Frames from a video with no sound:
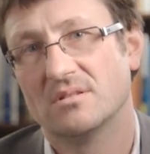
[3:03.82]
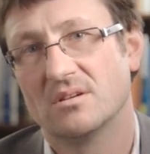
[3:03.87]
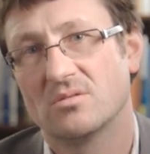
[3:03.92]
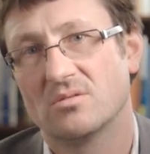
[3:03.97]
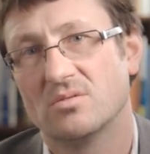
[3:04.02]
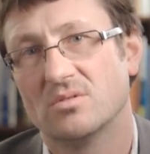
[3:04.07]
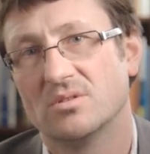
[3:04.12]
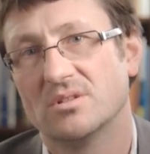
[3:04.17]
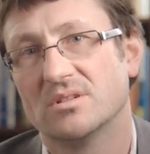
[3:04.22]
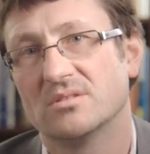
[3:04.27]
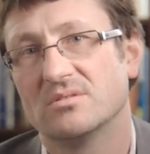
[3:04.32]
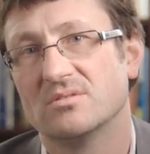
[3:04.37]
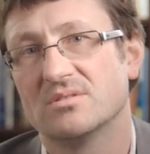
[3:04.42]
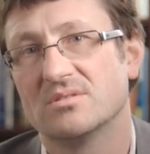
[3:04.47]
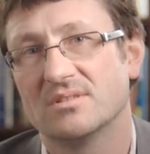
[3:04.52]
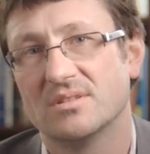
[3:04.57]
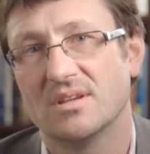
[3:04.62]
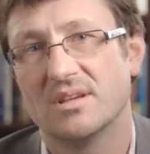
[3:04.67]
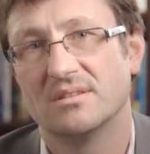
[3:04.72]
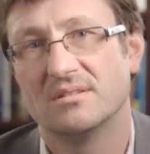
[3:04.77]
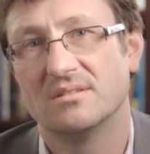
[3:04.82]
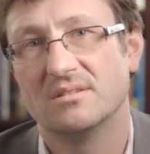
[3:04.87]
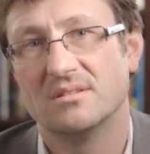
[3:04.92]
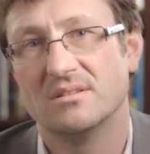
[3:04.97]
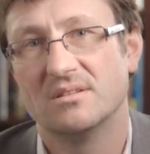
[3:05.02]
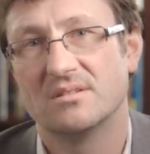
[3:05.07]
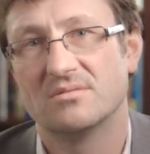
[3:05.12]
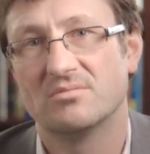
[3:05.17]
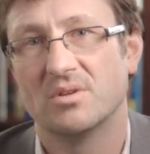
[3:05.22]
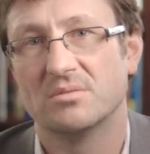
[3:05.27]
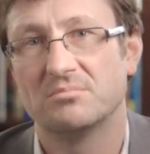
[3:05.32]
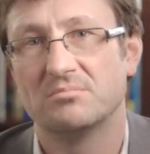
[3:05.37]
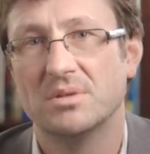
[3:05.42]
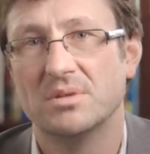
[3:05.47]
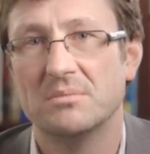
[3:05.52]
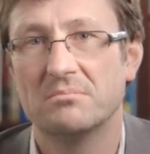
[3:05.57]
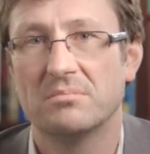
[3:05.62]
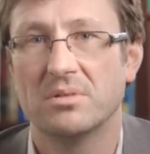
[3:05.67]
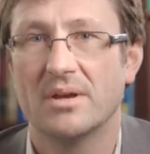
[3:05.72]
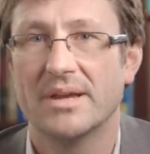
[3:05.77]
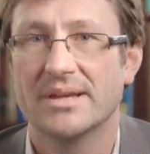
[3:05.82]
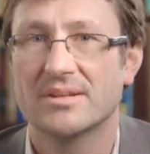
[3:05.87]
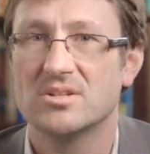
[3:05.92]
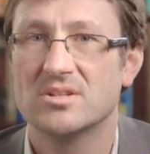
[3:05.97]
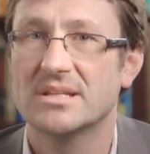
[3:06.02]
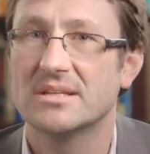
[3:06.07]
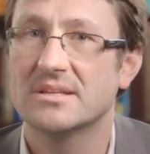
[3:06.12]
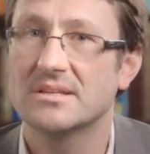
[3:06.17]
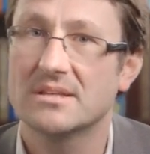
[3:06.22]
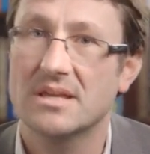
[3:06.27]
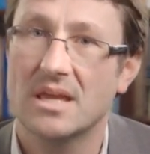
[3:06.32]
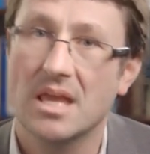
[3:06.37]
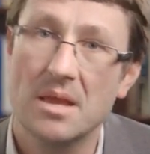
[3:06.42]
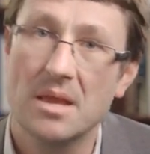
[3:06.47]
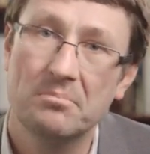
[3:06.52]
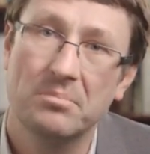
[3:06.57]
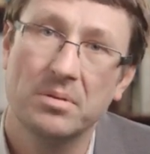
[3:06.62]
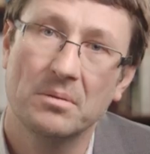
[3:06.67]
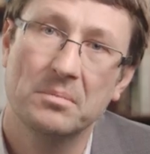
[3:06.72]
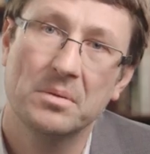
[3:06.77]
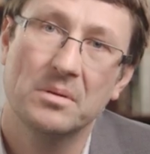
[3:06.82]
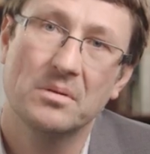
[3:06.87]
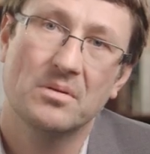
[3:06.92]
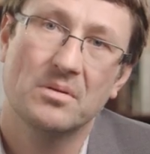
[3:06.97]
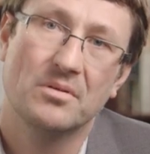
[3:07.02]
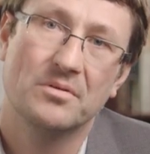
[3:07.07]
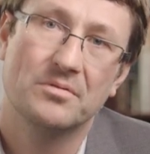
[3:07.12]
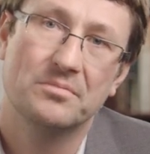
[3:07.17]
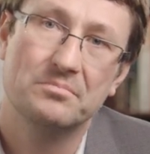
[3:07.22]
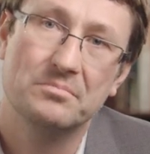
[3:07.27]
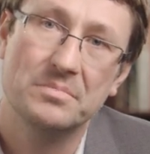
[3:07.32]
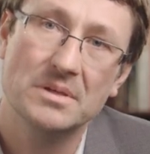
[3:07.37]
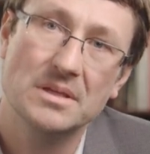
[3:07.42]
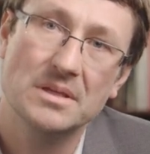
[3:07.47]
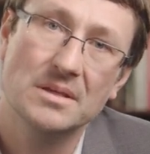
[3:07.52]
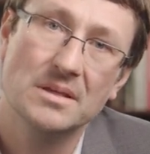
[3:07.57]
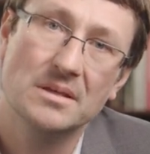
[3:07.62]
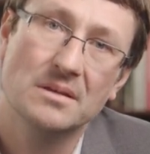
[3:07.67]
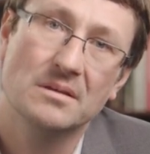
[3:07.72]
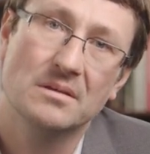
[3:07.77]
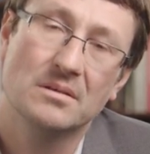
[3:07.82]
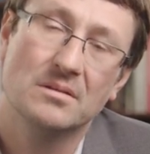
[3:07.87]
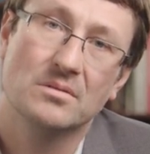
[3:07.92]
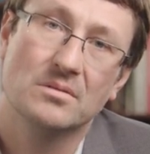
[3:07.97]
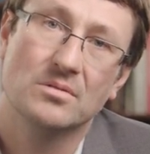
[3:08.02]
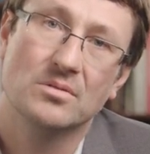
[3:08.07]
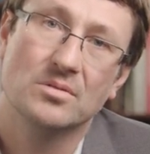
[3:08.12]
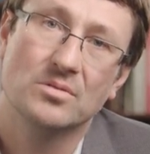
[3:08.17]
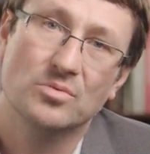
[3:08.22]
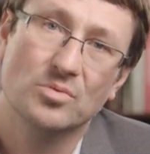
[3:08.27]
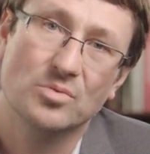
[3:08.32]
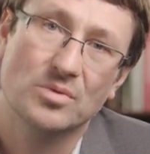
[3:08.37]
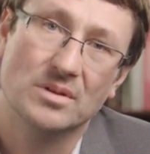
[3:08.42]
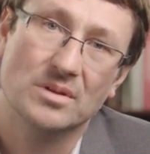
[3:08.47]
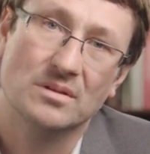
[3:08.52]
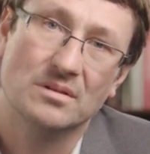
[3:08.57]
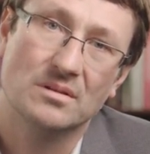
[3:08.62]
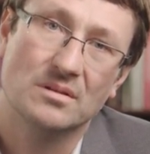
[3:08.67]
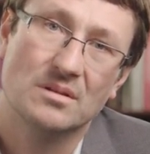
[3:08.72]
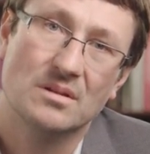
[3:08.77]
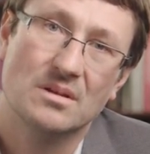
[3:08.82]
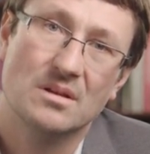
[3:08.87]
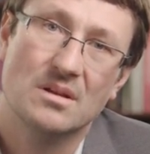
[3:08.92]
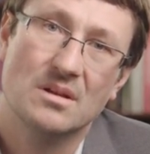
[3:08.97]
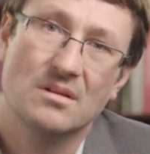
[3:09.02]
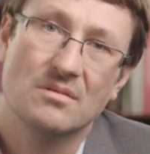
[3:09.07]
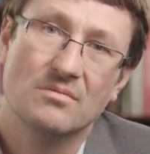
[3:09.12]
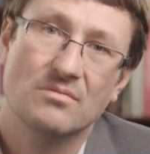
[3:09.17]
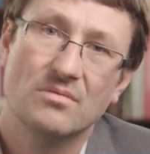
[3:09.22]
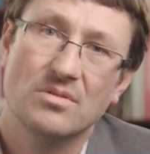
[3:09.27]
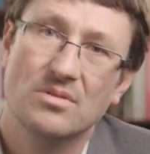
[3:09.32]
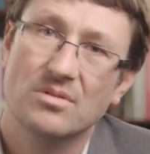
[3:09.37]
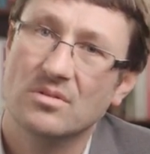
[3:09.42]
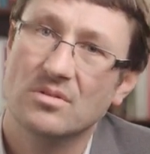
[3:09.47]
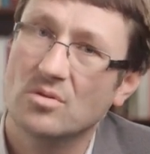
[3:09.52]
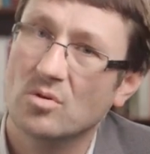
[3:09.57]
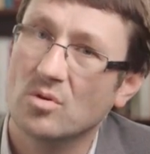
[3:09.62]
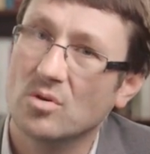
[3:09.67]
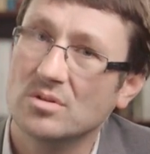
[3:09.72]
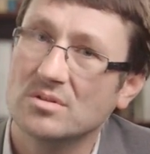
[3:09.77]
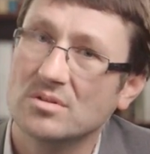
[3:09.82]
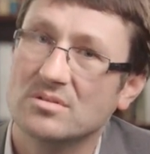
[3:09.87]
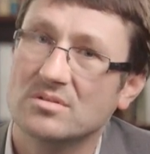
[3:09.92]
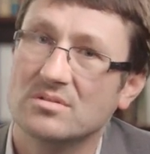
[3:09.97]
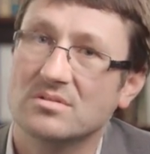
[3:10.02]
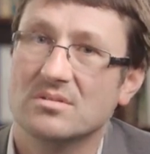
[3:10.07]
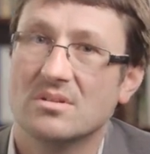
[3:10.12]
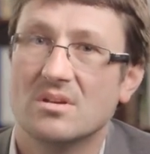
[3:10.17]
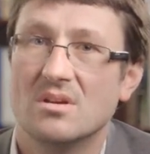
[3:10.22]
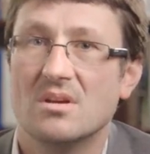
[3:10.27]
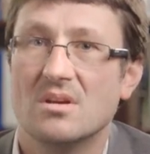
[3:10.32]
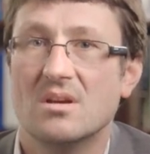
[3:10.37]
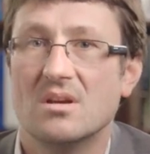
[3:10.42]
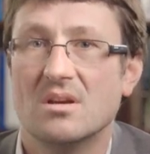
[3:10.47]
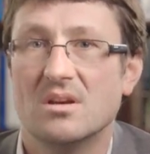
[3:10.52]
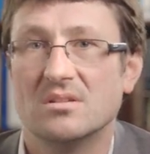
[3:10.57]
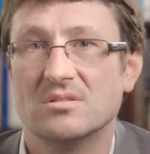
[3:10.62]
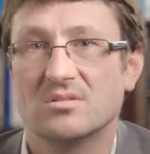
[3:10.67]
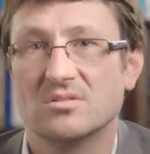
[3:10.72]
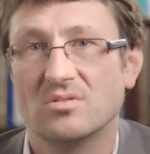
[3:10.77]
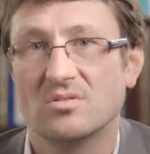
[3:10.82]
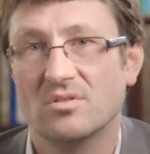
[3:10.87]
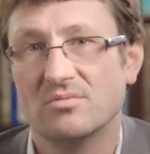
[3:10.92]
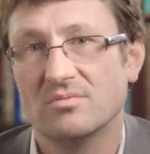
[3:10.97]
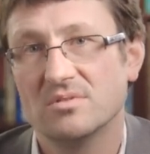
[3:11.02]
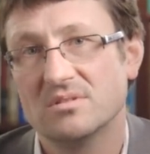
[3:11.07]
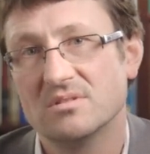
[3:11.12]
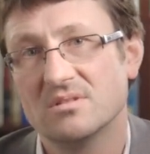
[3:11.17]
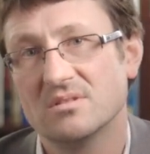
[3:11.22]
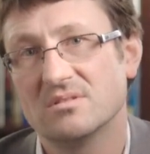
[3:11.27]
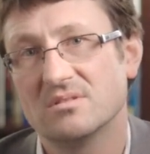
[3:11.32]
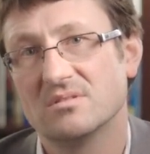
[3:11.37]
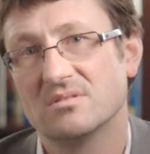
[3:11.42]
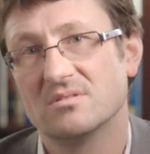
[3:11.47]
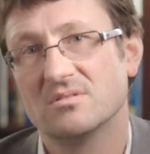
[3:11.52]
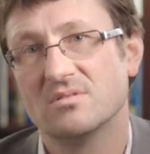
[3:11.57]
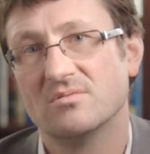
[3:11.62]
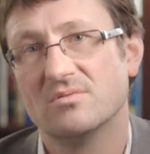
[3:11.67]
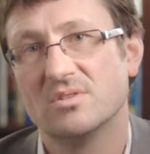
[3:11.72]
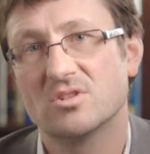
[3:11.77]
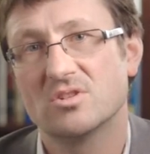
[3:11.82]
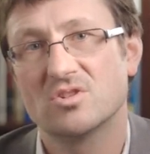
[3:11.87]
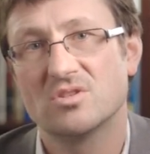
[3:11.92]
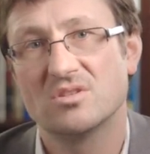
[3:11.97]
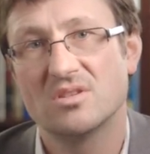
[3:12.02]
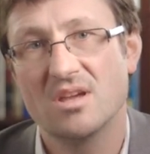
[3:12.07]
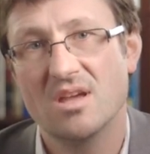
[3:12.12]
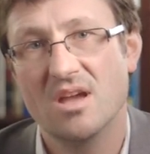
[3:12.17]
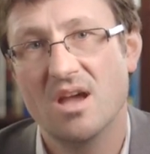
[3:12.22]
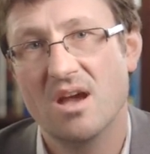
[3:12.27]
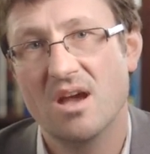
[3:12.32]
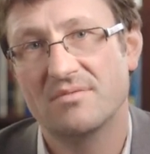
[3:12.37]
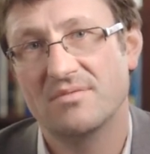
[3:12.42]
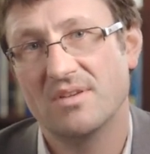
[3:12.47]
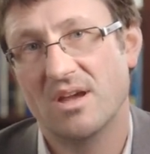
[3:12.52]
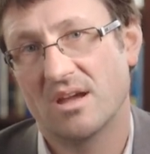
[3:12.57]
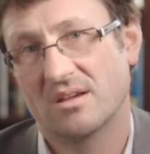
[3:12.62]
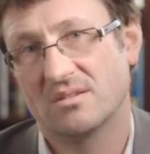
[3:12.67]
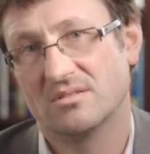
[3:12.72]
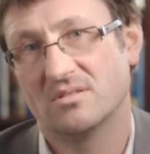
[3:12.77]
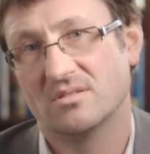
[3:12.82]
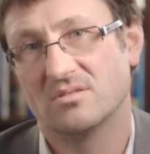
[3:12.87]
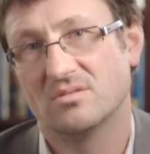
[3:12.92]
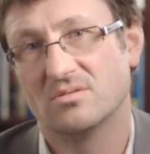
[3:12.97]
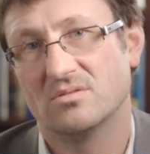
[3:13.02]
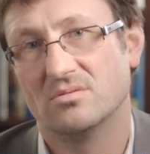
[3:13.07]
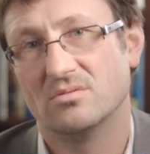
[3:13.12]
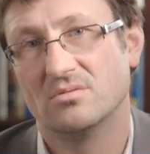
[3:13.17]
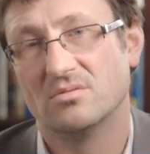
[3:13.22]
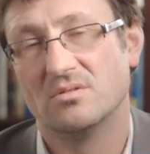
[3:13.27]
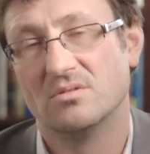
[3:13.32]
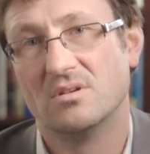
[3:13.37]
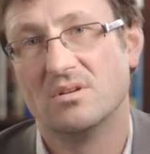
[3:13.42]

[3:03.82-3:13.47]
according to Sen, is what people are actually capable of being or doing with the goods and services to which they have access to,